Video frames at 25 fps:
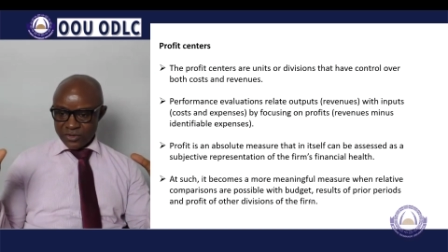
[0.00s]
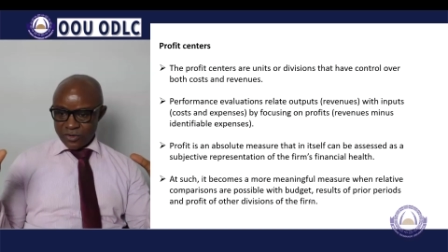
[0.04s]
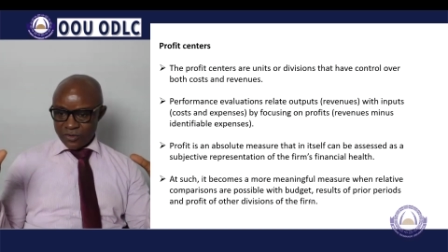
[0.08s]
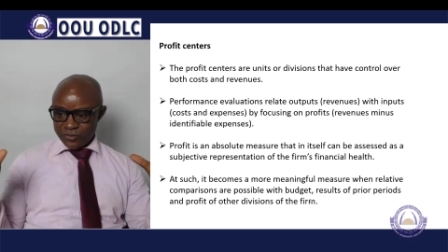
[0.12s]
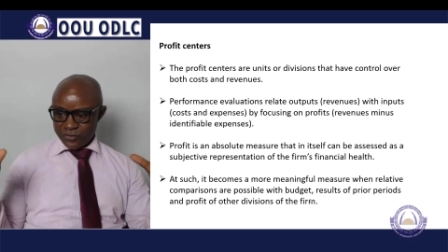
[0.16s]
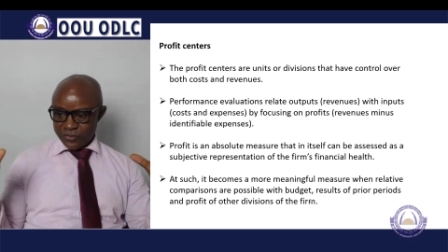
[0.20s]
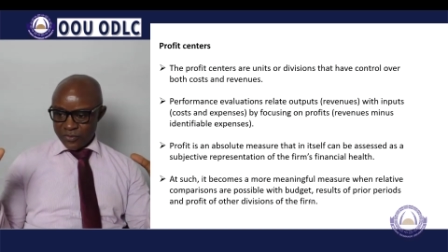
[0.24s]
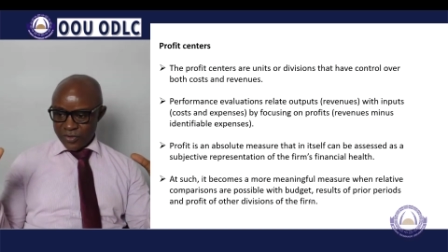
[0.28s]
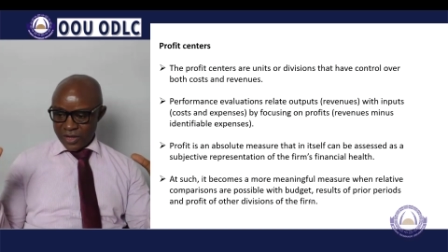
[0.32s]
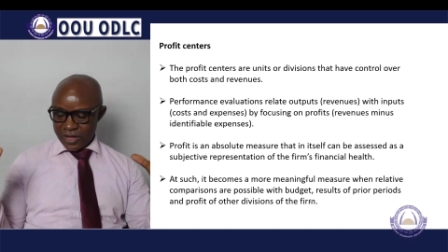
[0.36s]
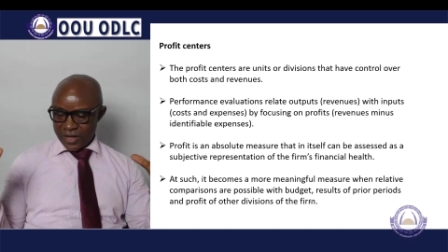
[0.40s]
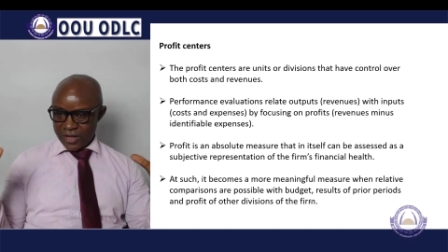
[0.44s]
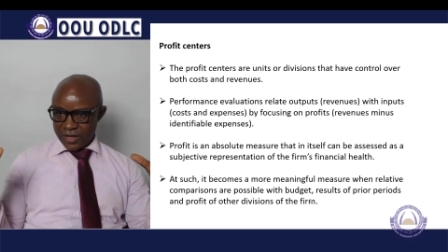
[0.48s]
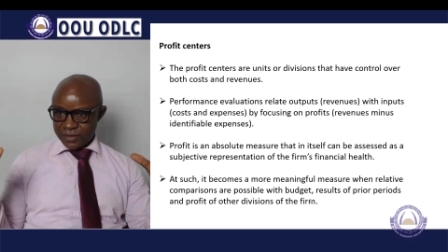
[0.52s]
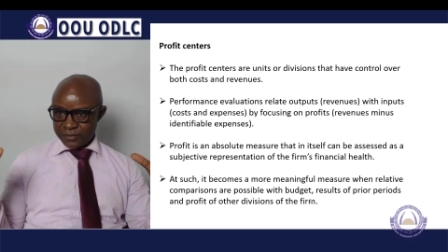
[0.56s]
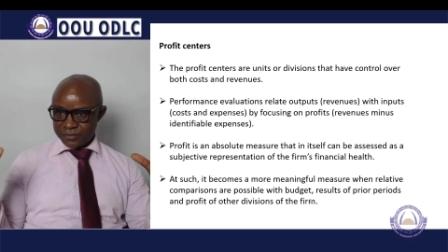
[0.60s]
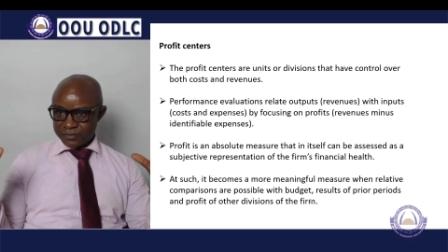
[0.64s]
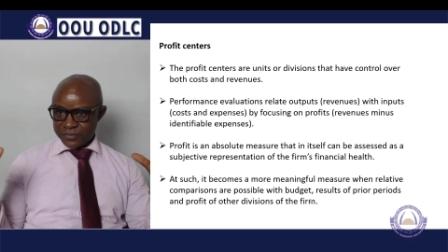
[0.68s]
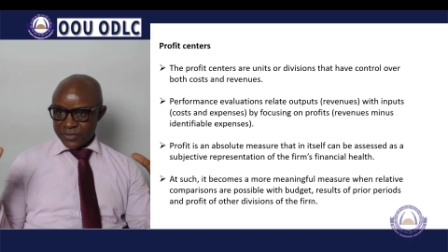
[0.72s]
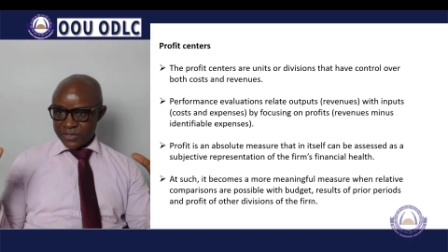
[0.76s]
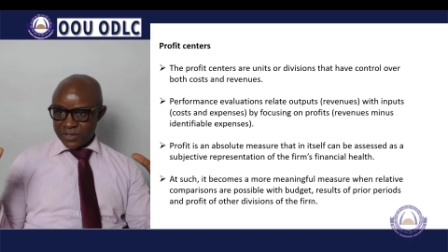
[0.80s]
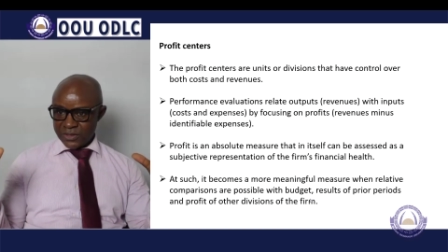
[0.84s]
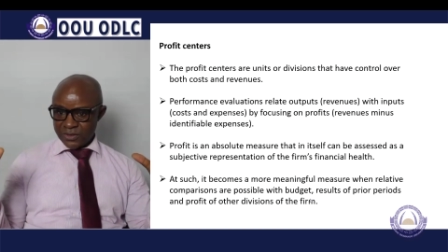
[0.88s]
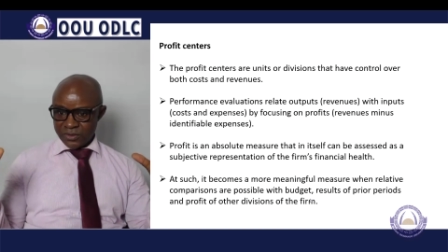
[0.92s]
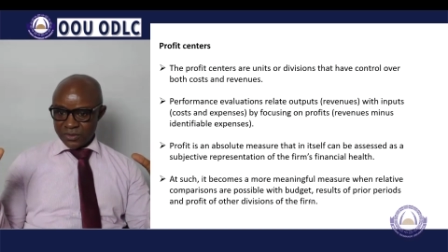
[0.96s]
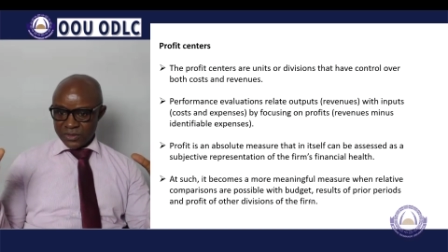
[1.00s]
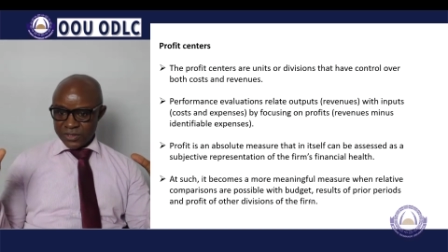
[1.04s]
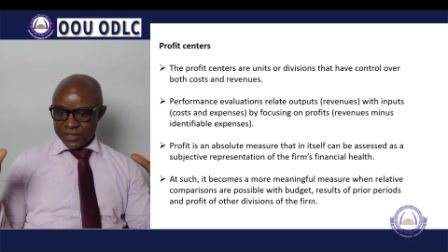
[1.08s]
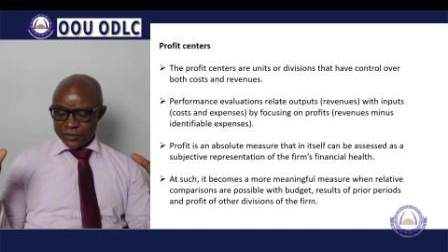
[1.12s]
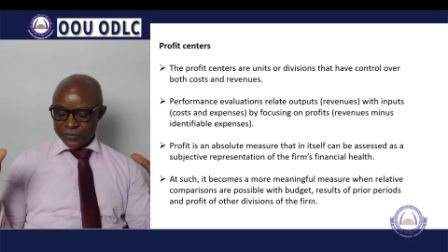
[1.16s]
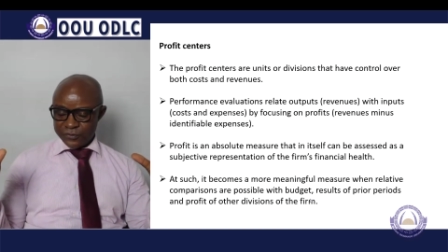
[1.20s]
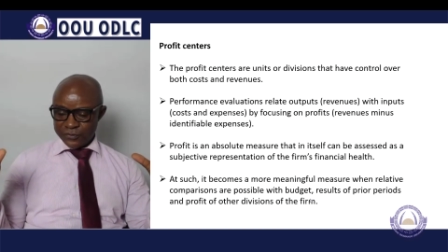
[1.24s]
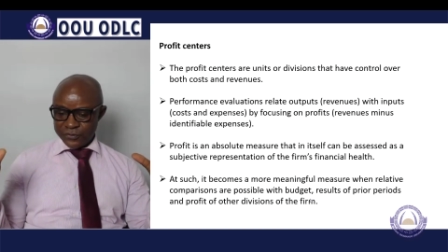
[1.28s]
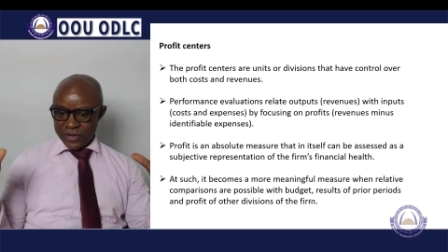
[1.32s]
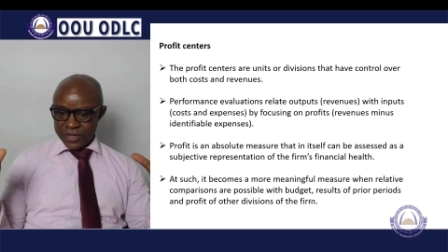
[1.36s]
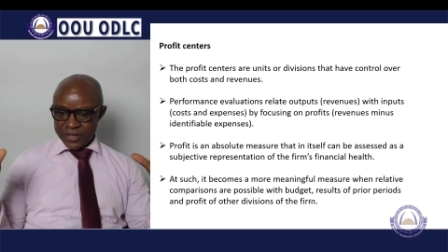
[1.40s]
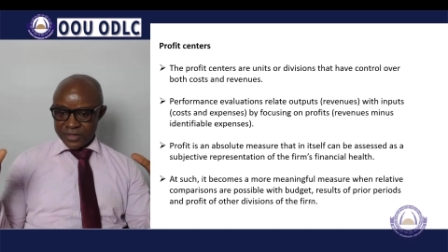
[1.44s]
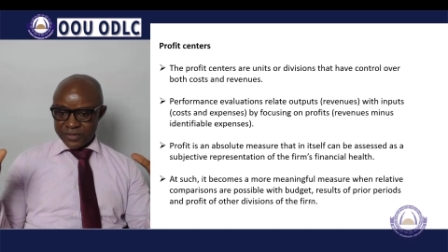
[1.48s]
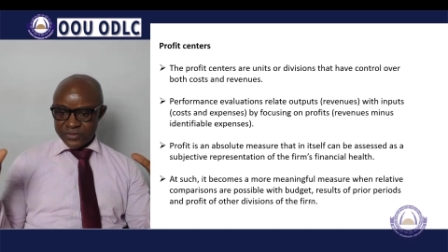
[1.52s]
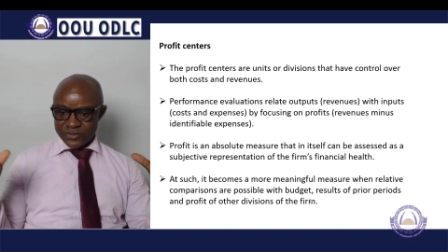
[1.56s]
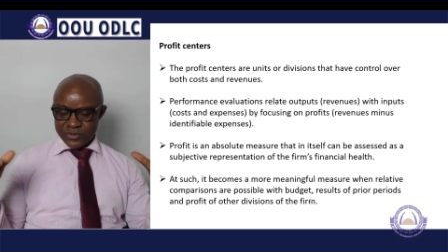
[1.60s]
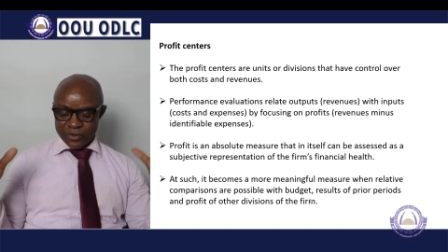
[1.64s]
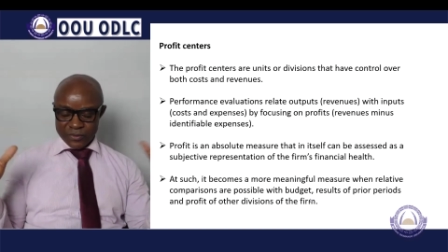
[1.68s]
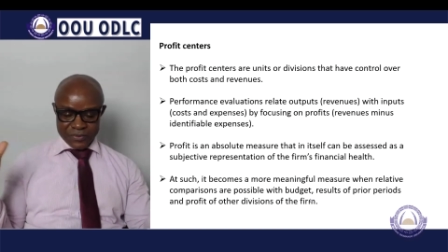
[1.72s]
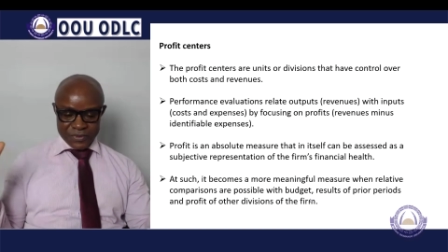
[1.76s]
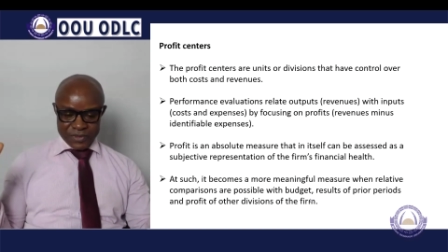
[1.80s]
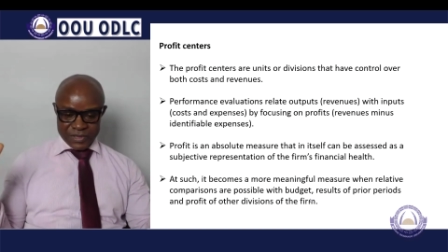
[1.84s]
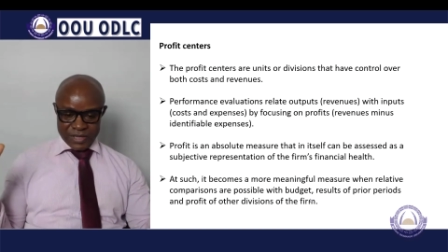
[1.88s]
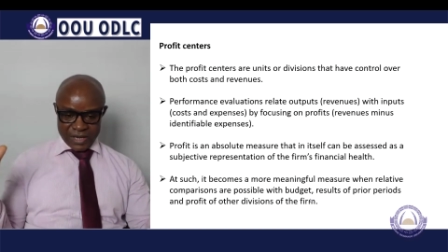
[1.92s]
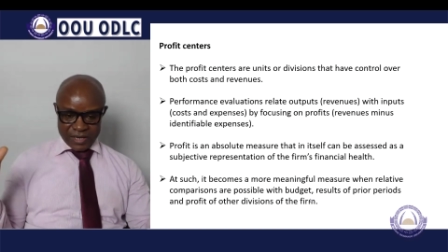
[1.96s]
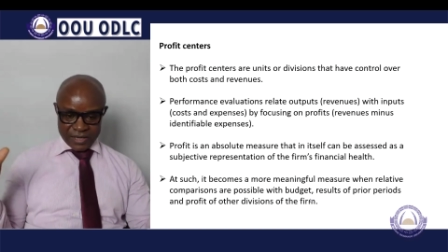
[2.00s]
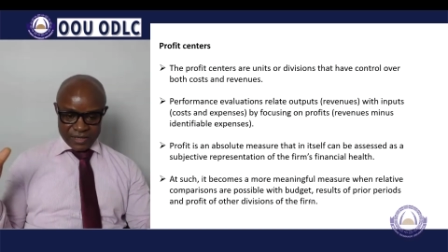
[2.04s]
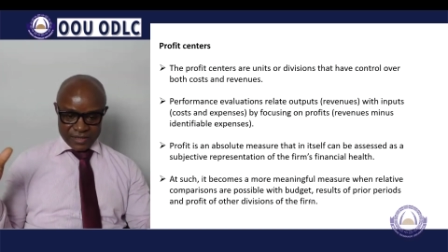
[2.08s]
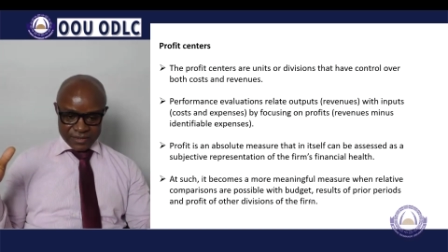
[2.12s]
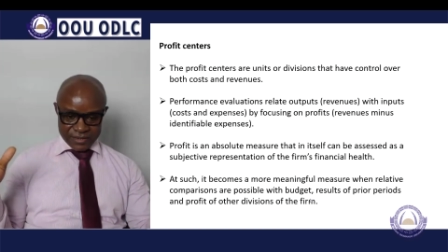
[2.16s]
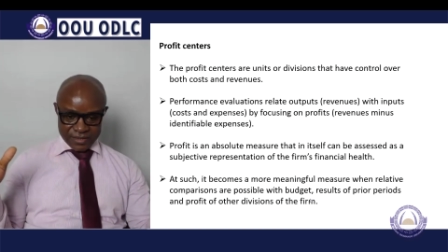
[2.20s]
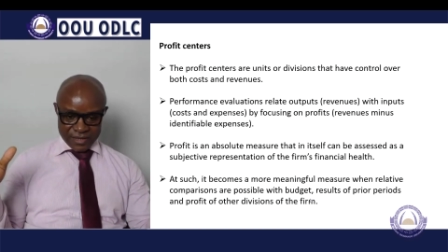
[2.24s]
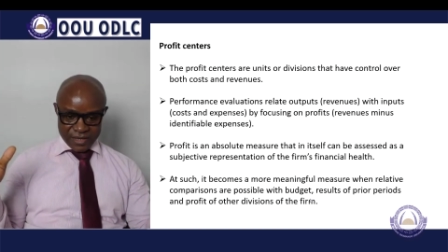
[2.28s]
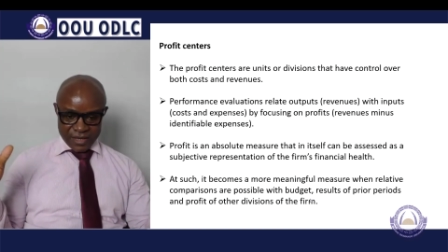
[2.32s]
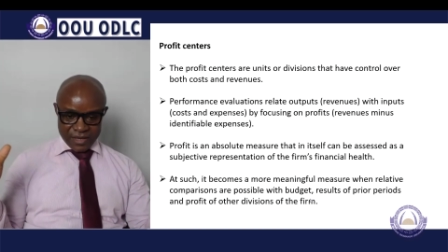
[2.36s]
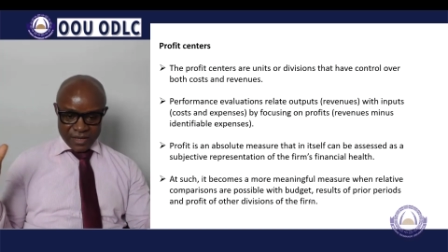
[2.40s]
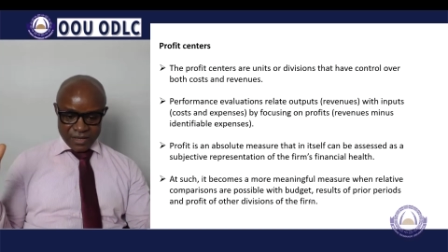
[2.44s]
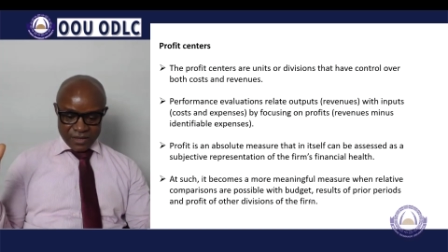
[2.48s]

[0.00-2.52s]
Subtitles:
of different subsidiaries,